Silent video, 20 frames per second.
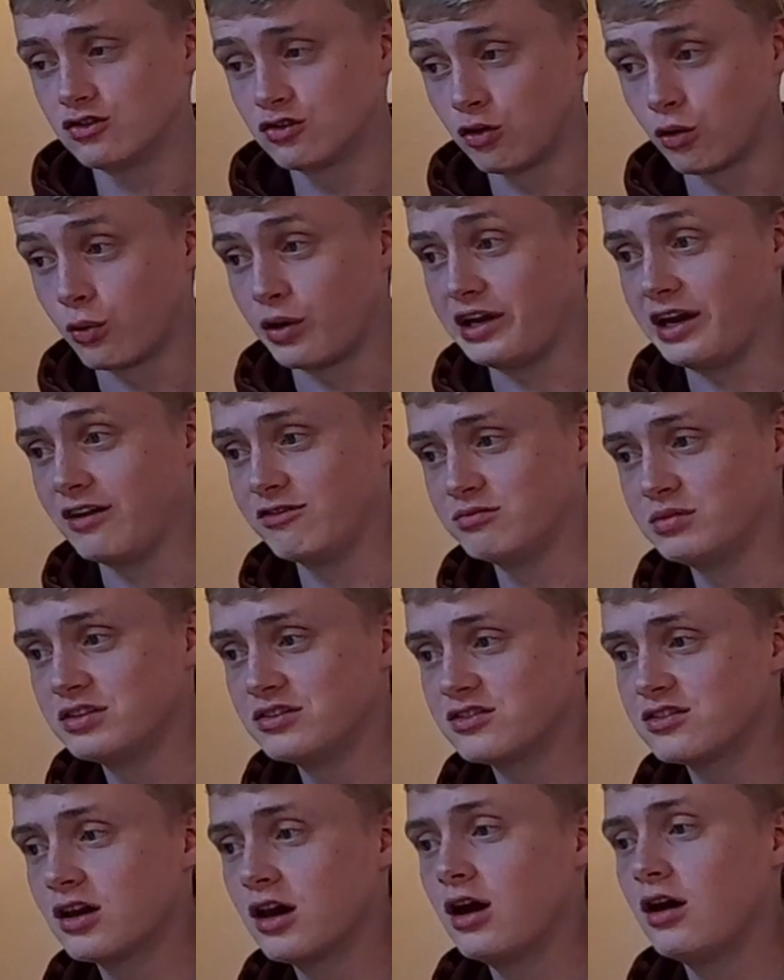Tory
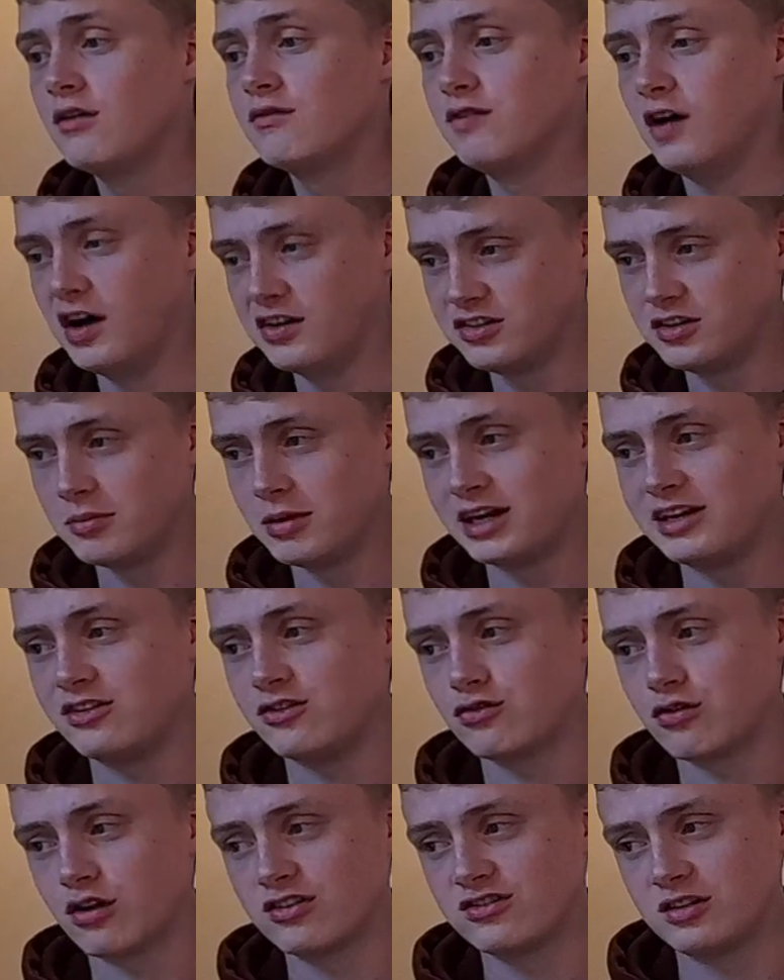governments for undermining
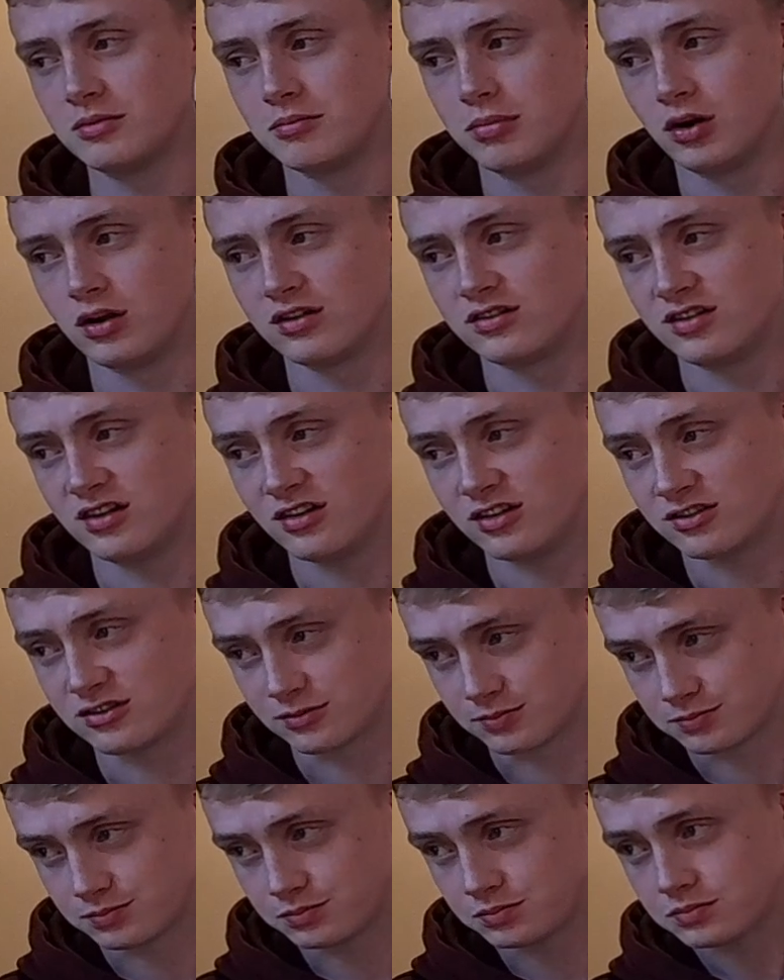trust in politics